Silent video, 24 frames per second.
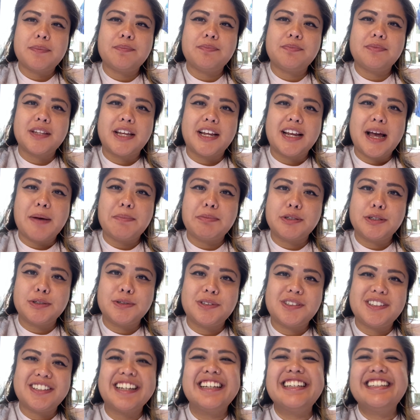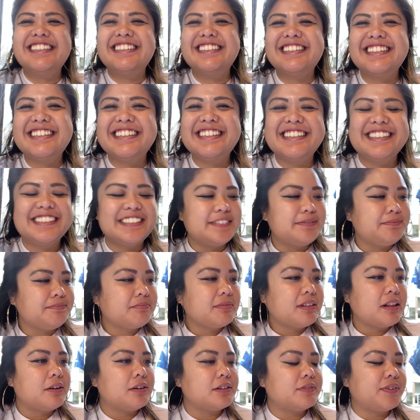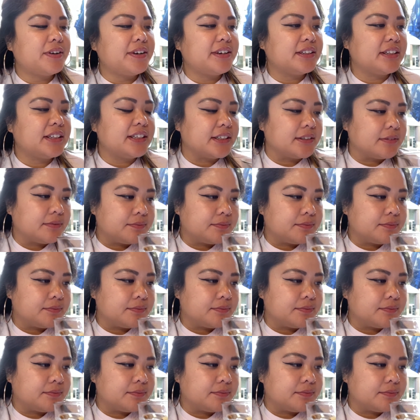apple juice. It's very lit.